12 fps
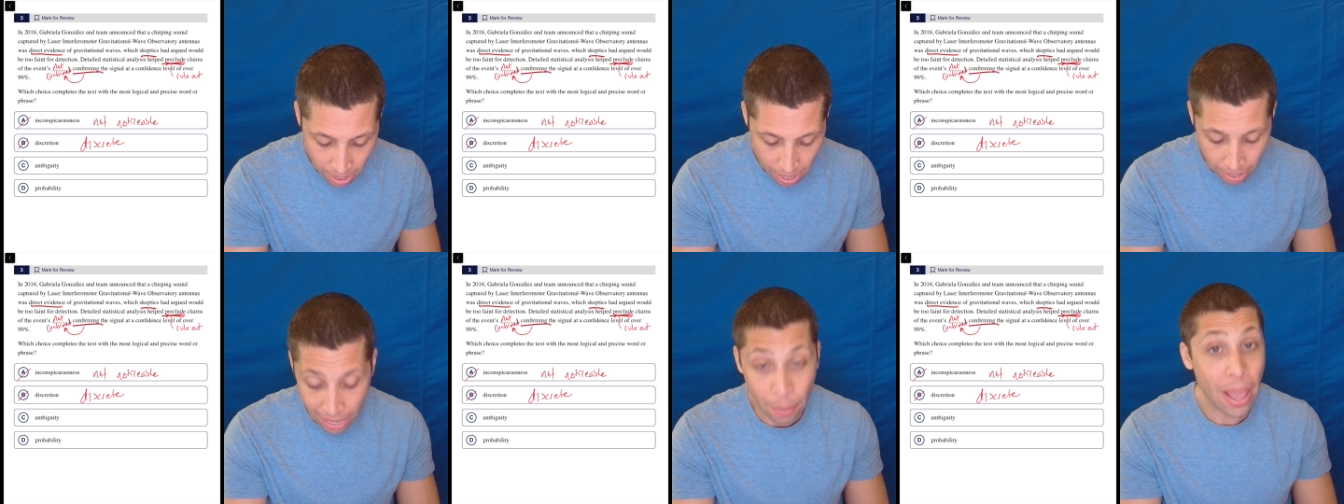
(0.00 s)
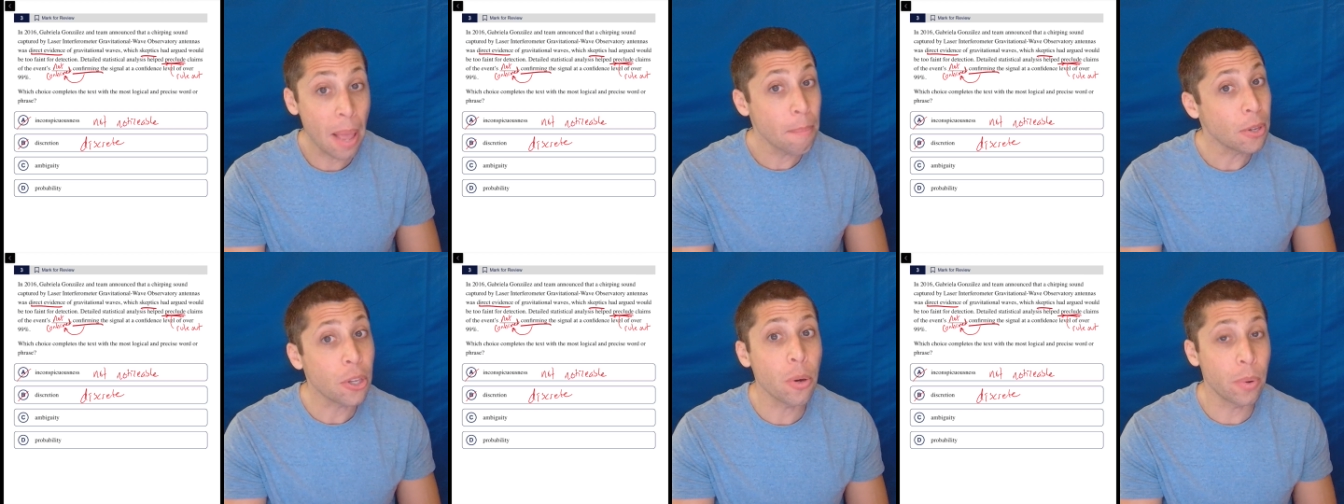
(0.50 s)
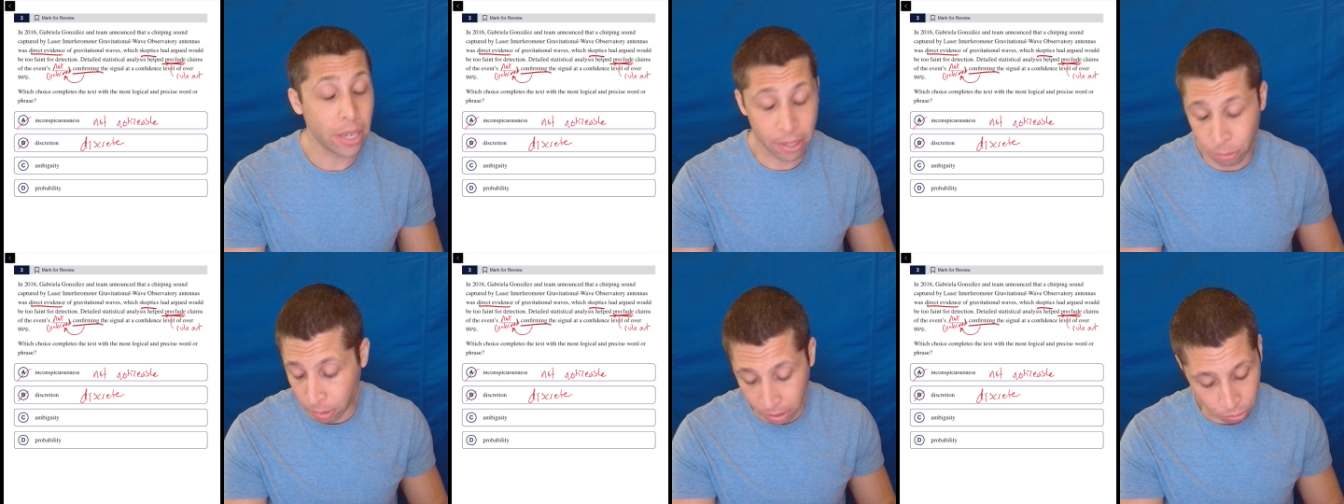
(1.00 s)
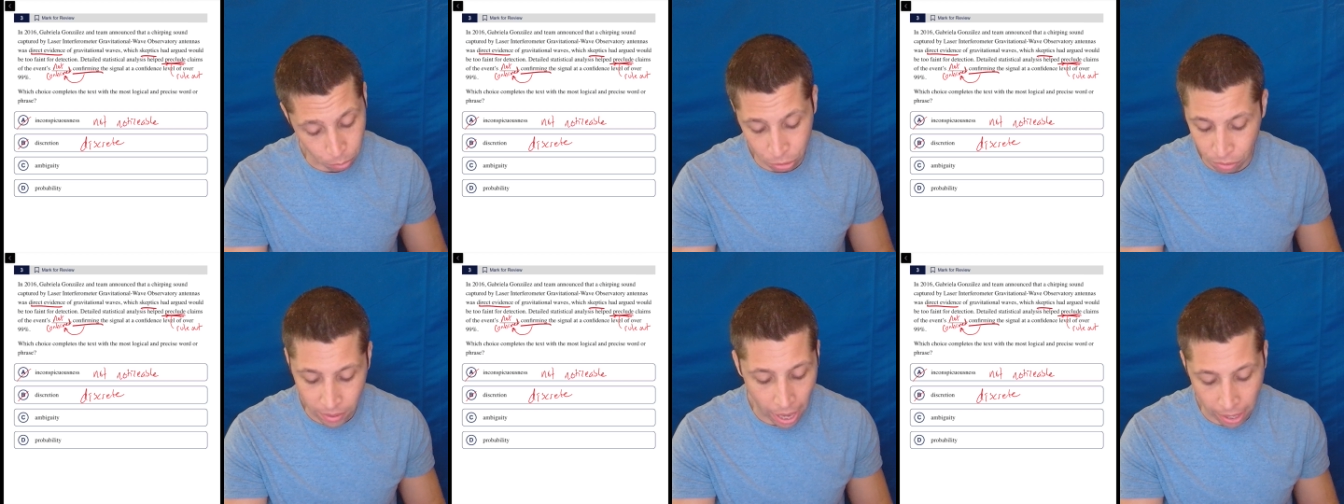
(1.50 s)
And now ambiguity is one of those words
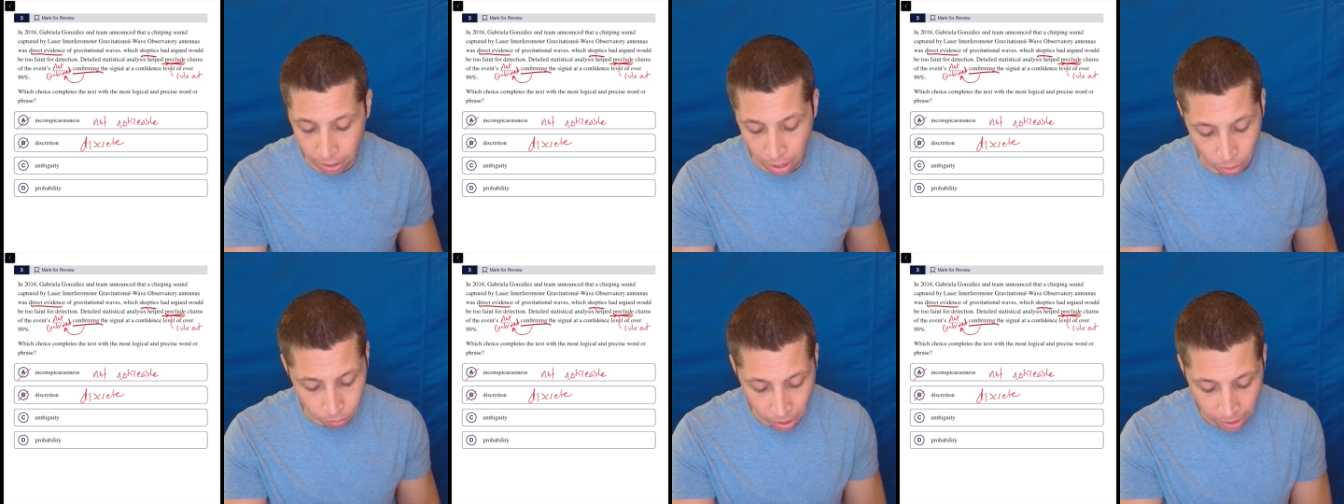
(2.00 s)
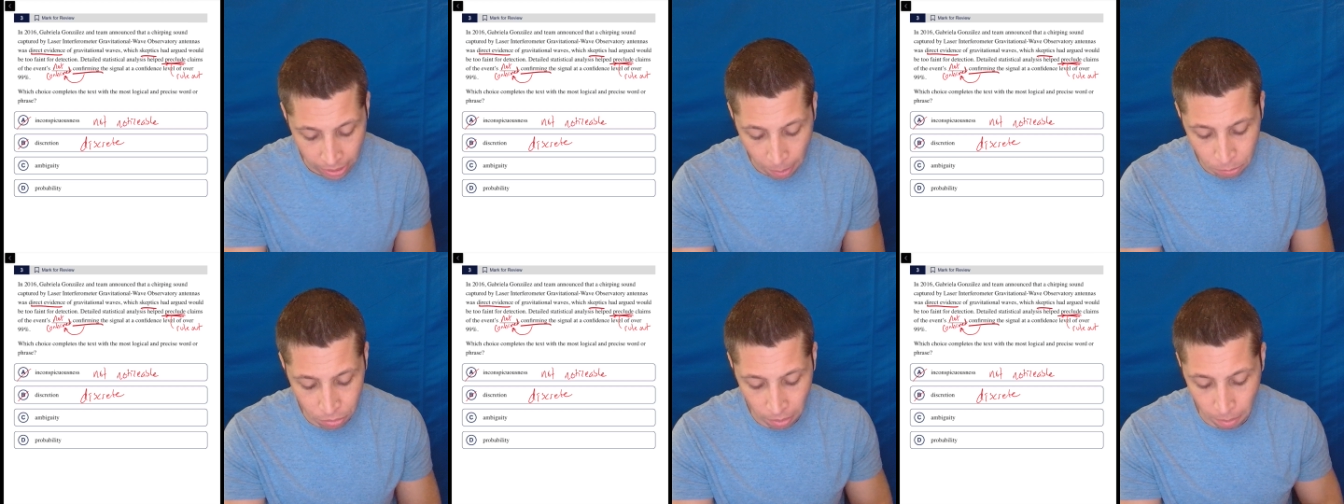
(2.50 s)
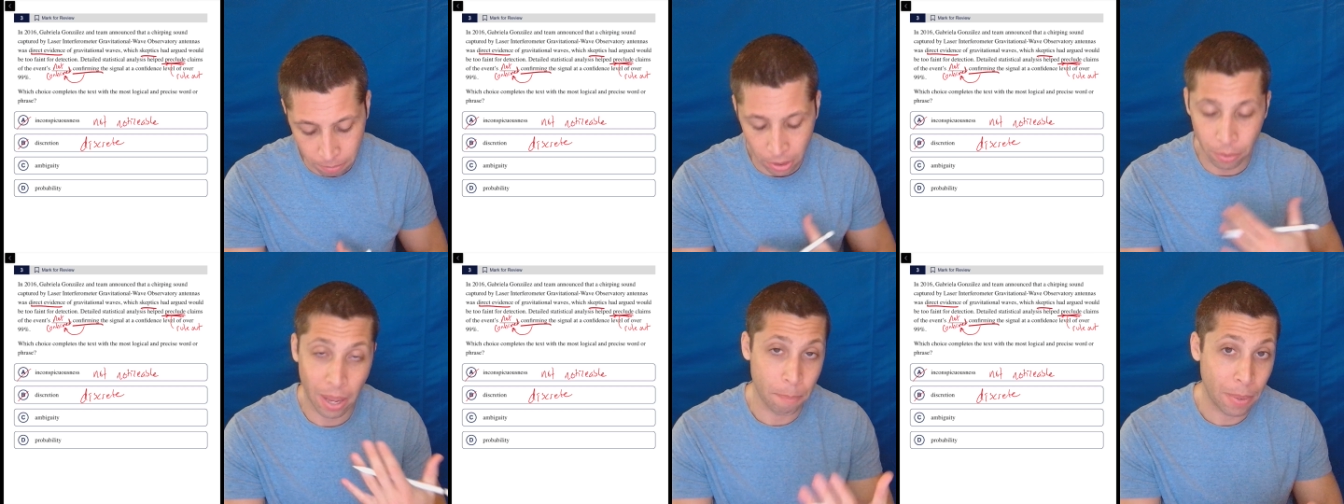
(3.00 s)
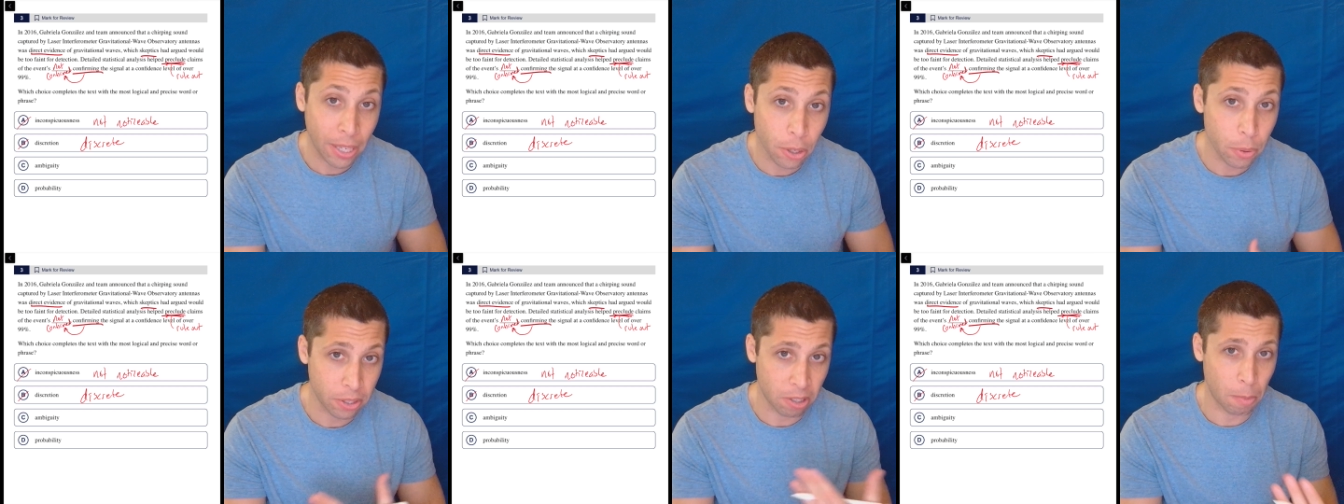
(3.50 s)
you've got to know, right? It comes from, you know,
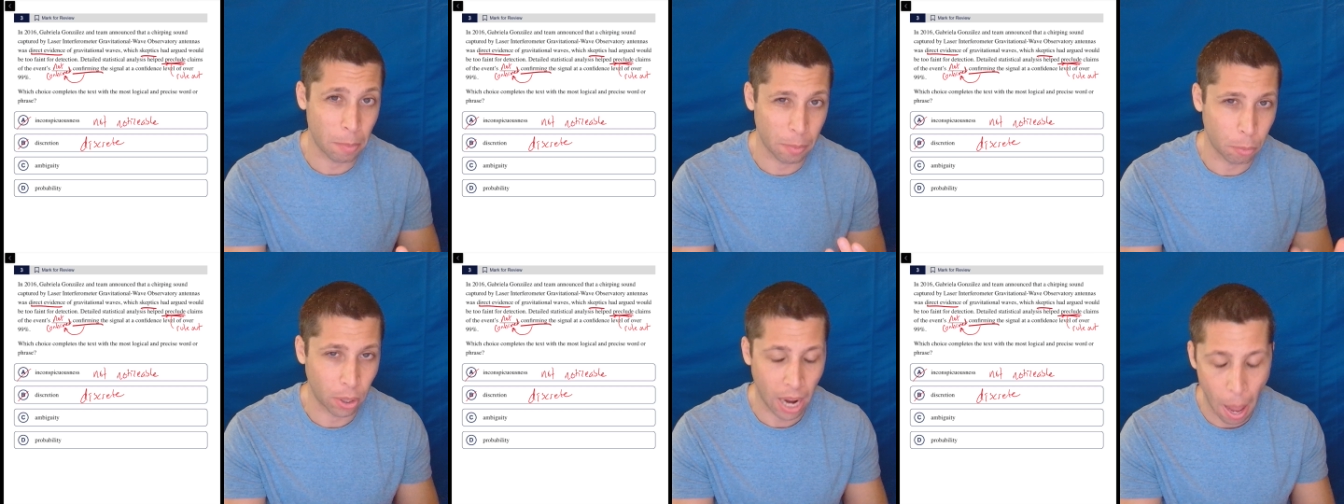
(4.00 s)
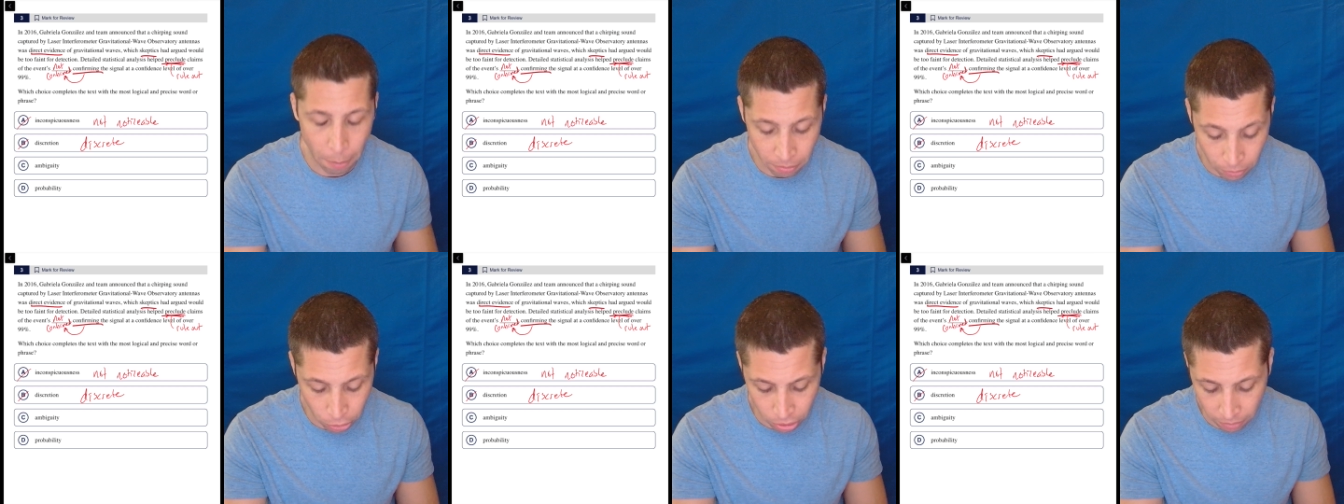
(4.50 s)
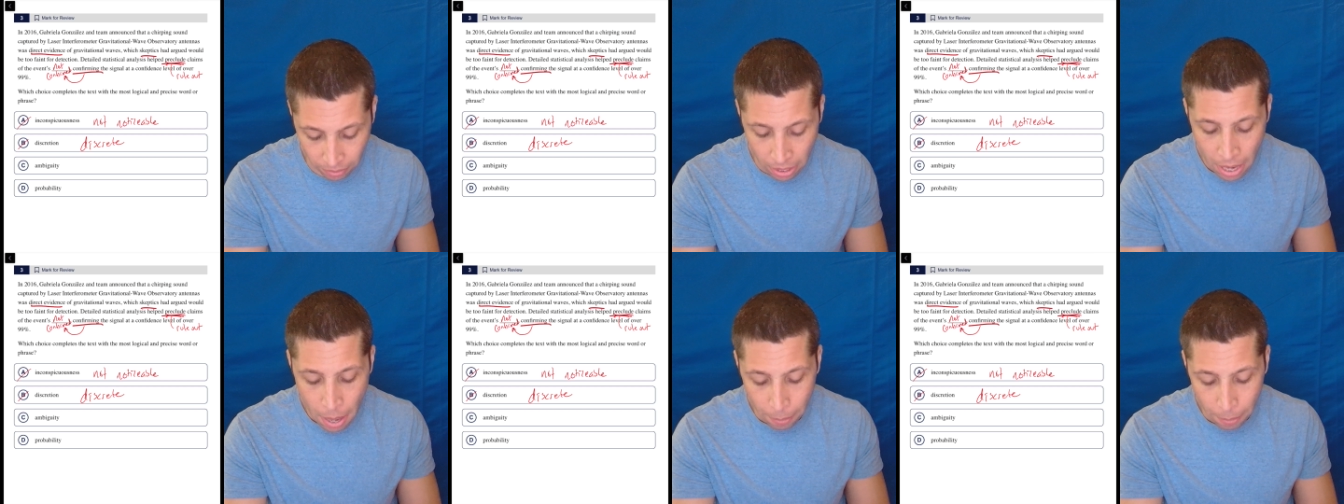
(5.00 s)
ambiguous is maybe a more common version of it.